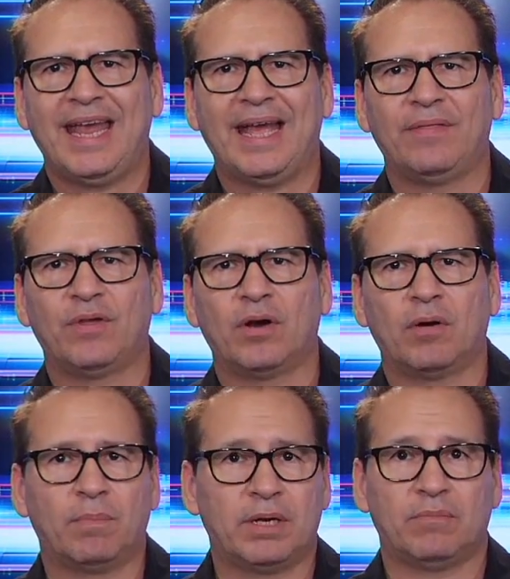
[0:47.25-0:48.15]
and there
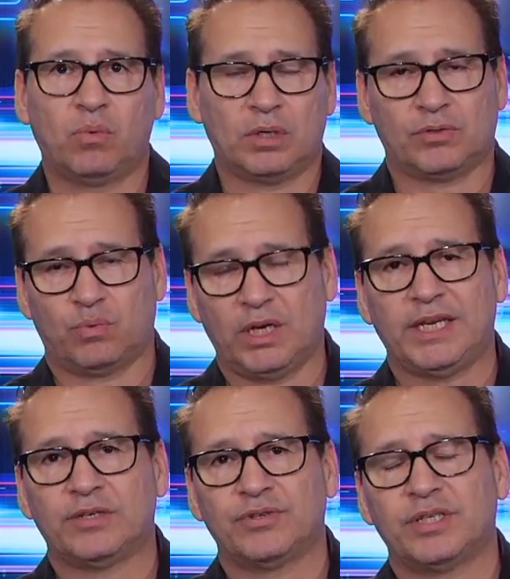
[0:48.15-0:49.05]
are, but what's
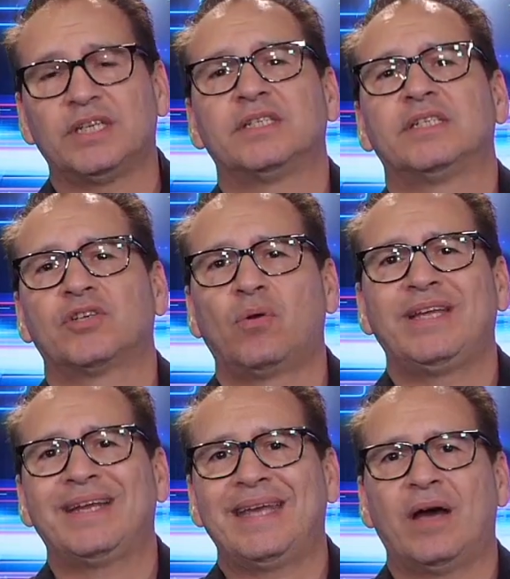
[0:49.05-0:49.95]
really interesting is it's
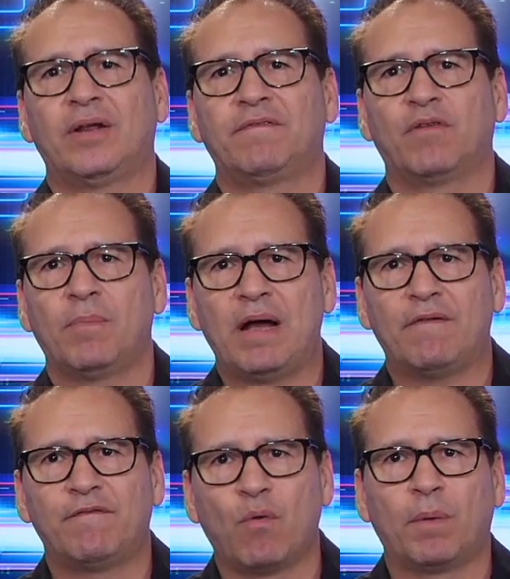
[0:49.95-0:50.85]
only accounting for
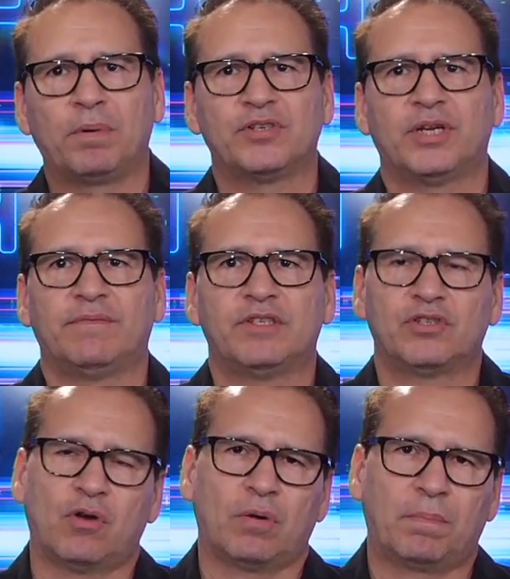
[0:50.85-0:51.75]
about four percent of
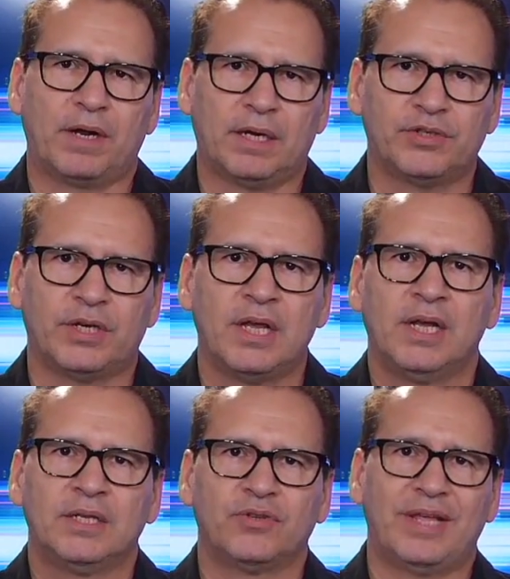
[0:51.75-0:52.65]
its total production.
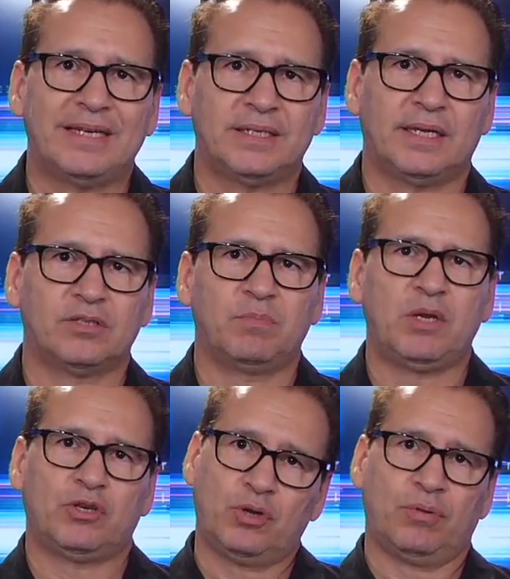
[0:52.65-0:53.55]
So that tells
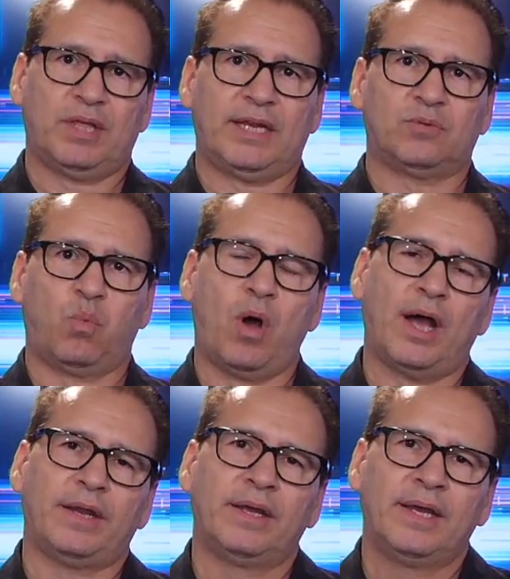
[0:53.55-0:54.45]
me two things.
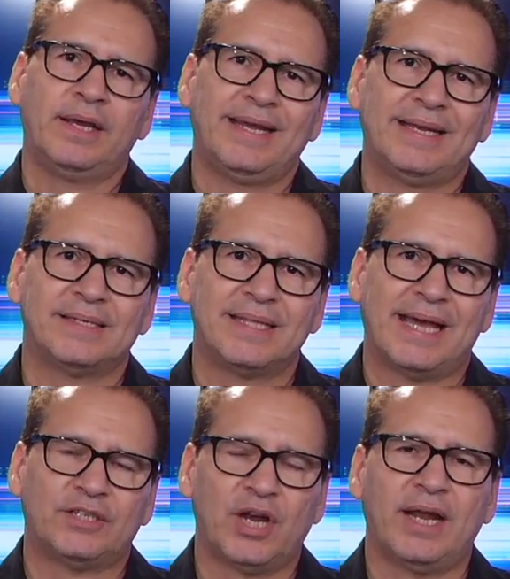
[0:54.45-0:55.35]
One is
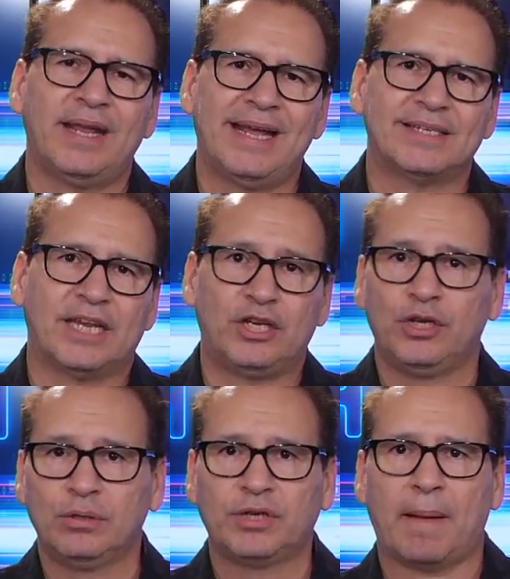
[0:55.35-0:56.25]
that China has a
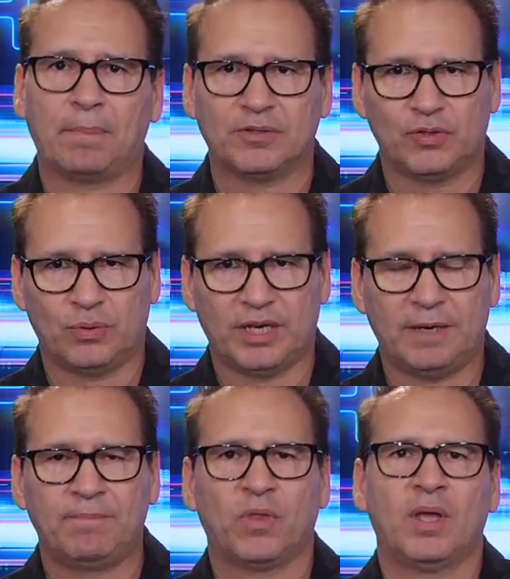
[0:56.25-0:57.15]
huge
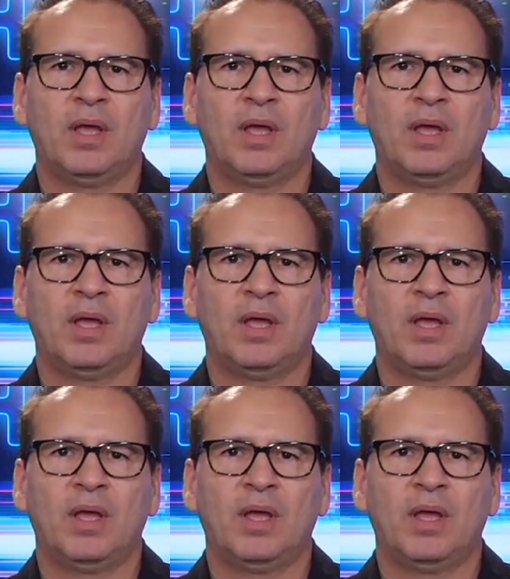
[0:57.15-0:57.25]
opportunity,